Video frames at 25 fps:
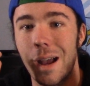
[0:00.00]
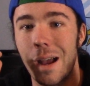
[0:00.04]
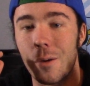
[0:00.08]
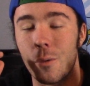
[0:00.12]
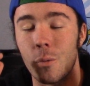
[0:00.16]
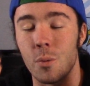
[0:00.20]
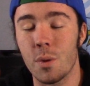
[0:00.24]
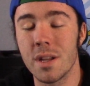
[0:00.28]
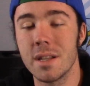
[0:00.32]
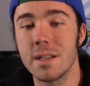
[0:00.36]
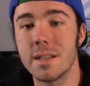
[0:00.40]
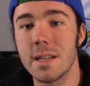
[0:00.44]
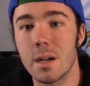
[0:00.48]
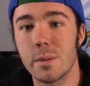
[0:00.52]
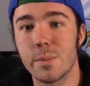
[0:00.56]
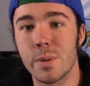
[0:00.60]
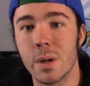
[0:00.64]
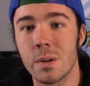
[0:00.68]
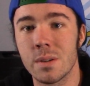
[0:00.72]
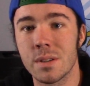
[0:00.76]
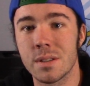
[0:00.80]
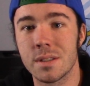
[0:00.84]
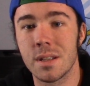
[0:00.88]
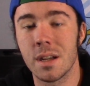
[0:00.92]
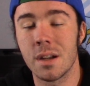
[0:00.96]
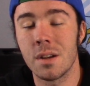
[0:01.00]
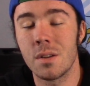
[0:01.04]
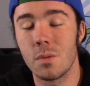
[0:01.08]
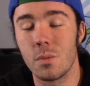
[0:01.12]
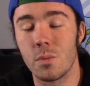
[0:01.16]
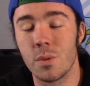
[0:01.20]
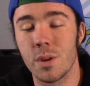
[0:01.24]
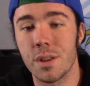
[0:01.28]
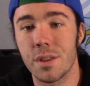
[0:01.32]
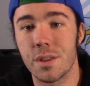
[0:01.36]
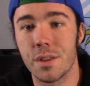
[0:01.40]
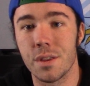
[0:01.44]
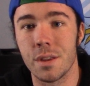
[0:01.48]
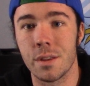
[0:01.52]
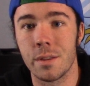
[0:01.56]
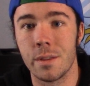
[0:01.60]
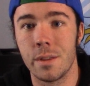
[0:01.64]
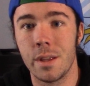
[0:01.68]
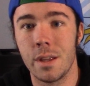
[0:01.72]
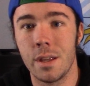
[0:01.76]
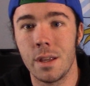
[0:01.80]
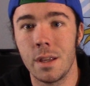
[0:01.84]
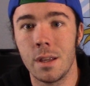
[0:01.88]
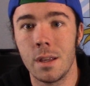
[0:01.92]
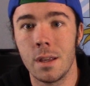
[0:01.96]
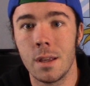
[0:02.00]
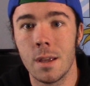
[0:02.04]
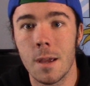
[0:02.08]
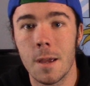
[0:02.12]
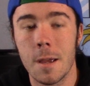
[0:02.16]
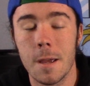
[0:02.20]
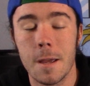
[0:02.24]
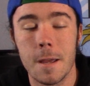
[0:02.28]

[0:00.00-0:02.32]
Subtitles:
when Dalpo is done with the